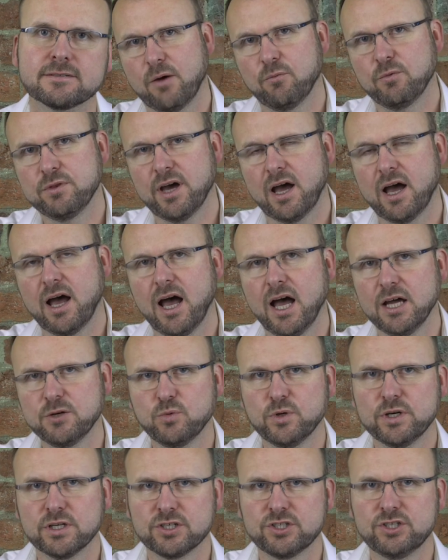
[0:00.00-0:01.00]
With the hard
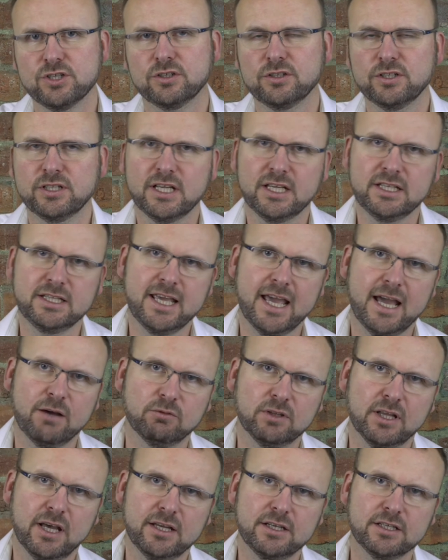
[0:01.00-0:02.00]
work done in the
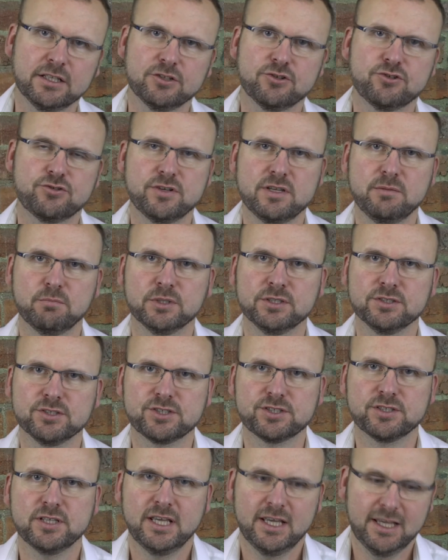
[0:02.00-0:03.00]
outlining and treatments,
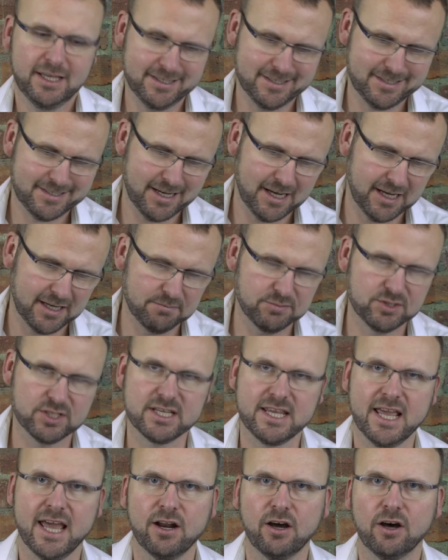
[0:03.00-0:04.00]
it's time to
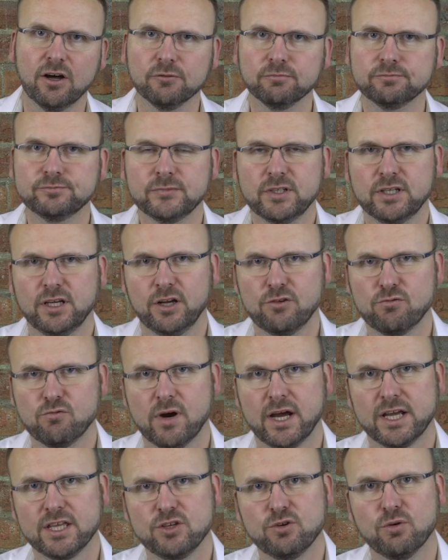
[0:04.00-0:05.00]
get on and
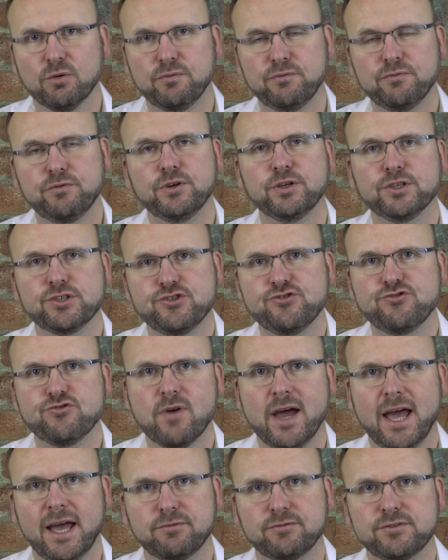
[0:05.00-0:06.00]
write your first
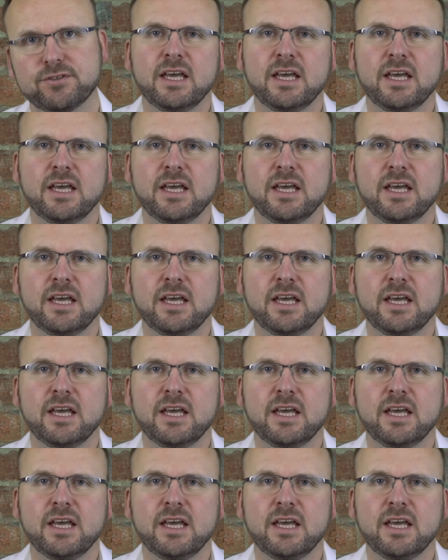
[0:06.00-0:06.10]
draft.